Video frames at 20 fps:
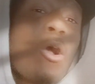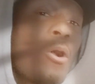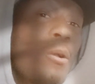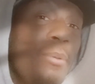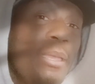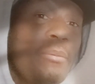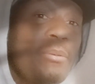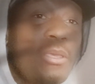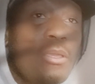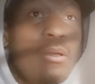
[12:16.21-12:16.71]
Or
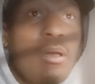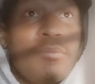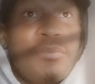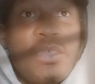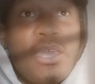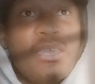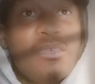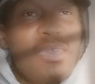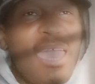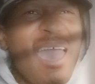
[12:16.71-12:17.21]
maybe y'all
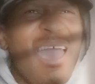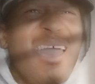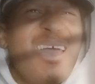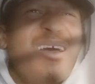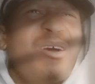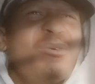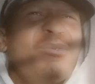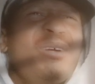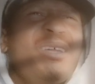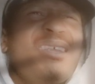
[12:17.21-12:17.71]
think,
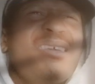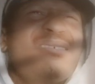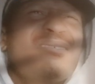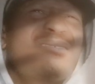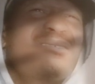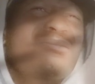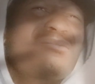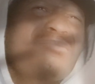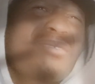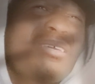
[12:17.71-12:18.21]
yeah, what
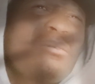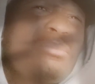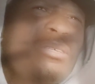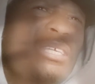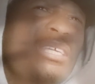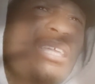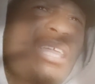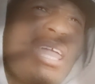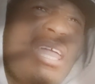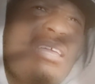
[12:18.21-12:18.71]
is
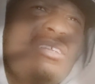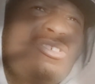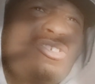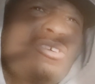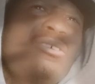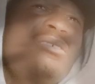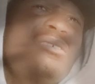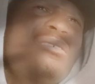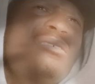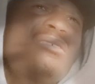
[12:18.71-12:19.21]
MGK,
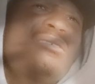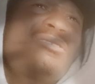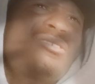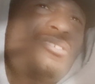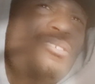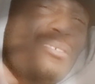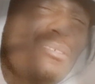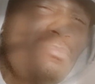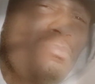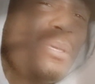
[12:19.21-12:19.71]
genre
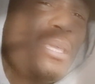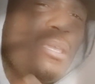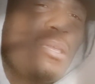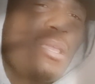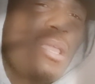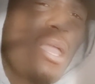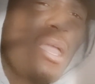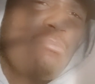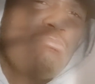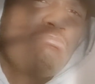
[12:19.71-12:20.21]
should
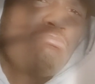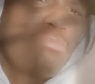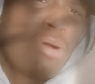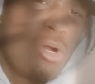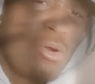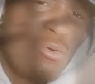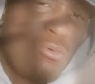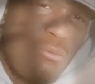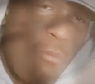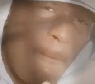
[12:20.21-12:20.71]
be in
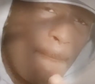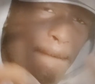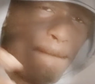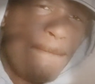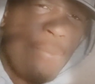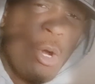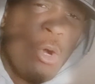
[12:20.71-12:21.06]
bold.